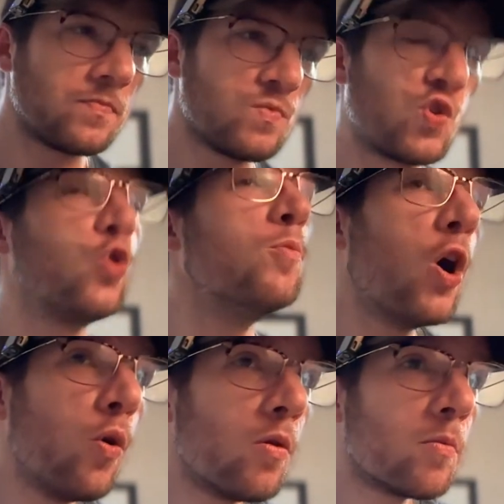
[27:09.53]

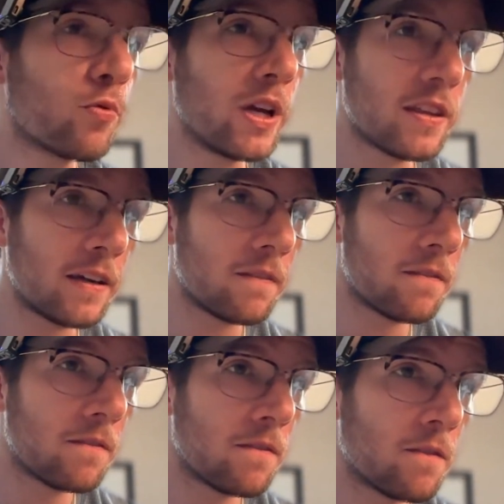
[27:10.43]
Tummo breathing,
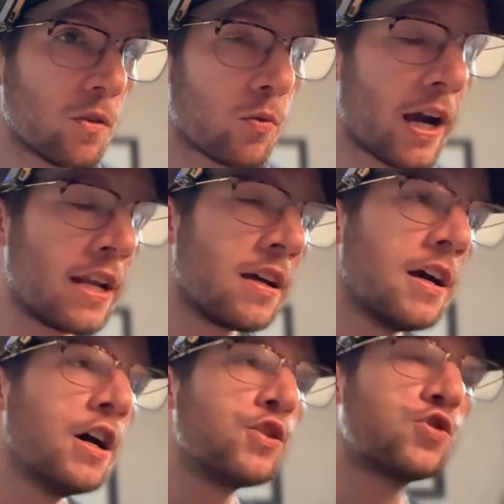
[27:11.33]
right?
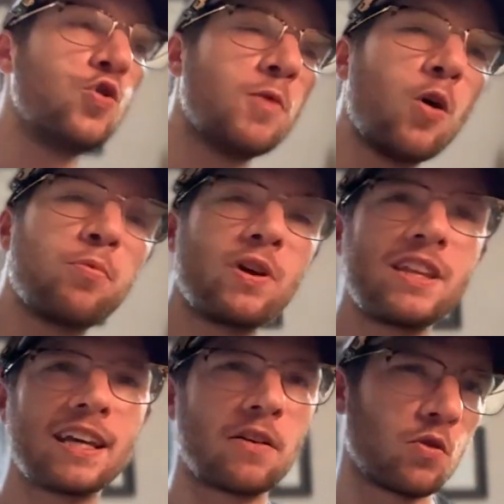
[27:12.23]
Tummo
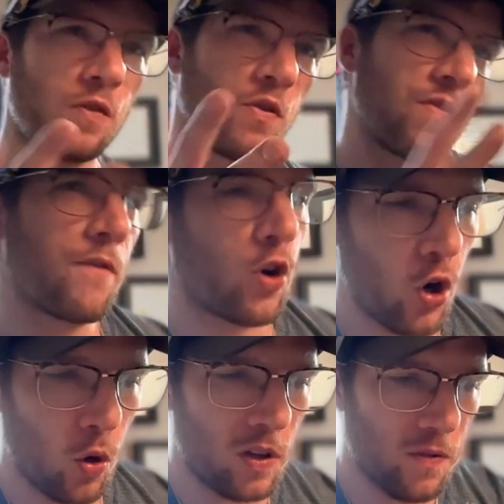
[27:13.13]
breathing. I don't know if you've ever
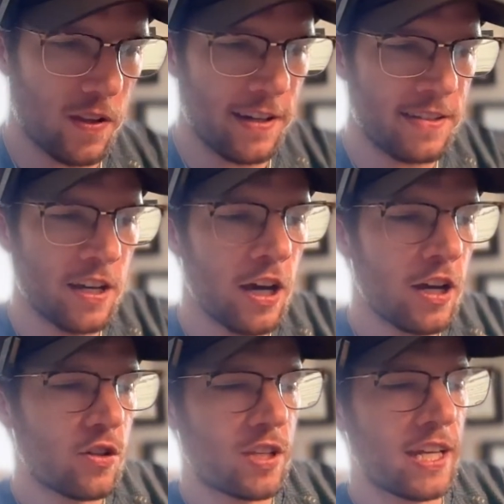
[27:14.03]
heard of this.
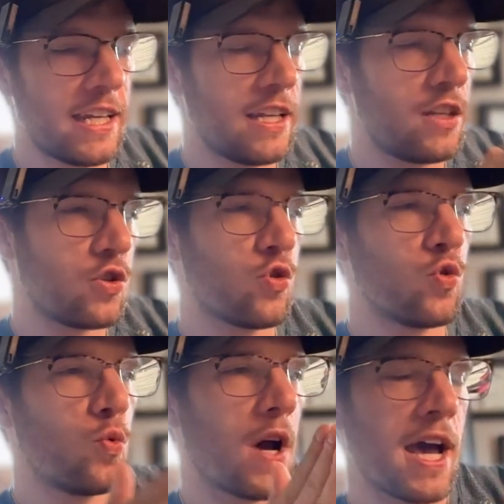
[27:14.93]

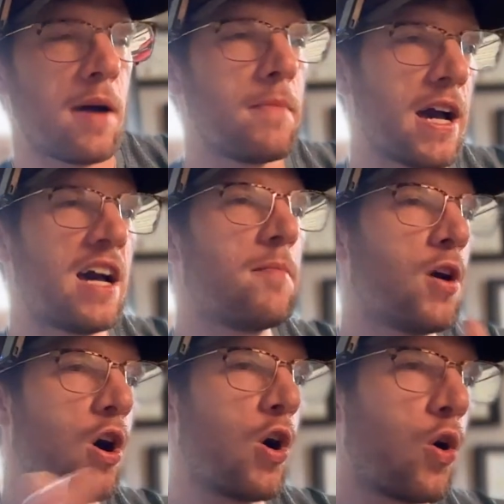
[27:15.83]
Tummo.
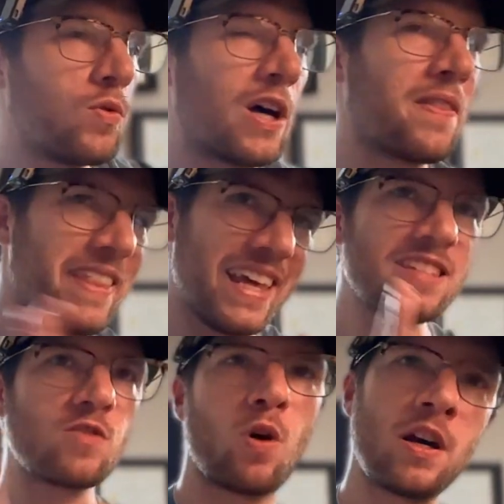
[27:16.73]
Now this
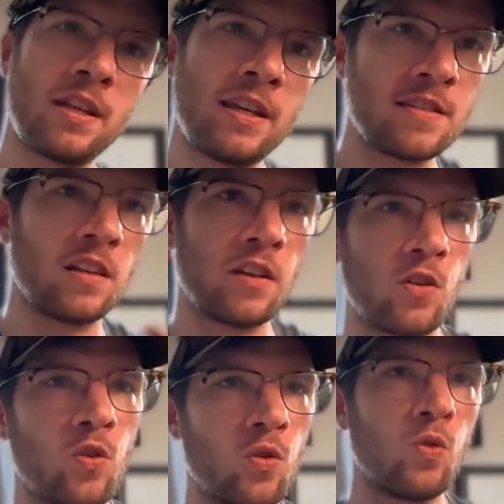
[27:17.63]
one is
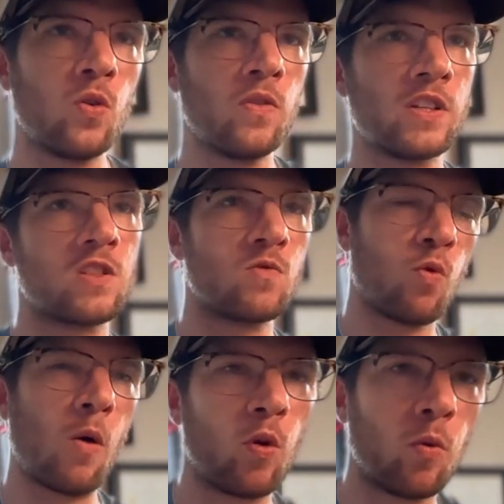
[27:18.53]

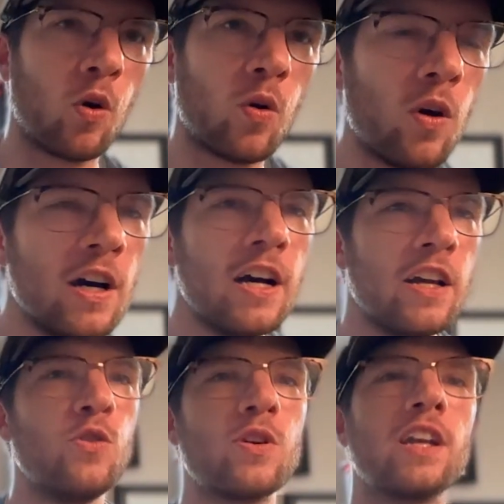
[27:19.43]
one where
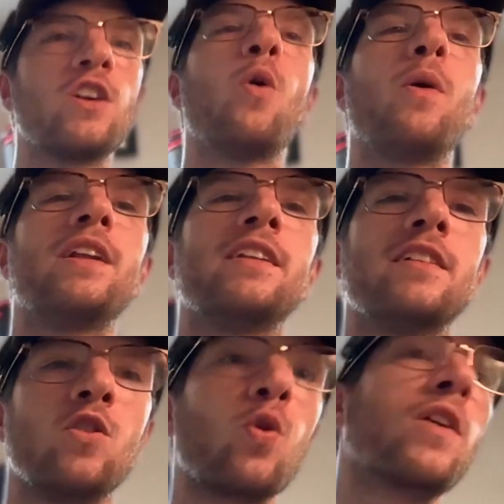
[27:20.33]
you can go and
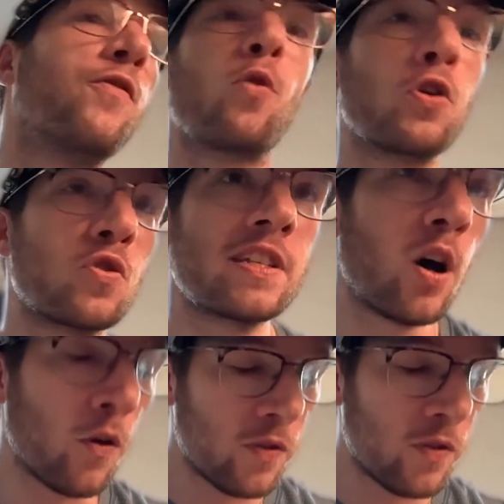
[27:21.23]
look for yourself.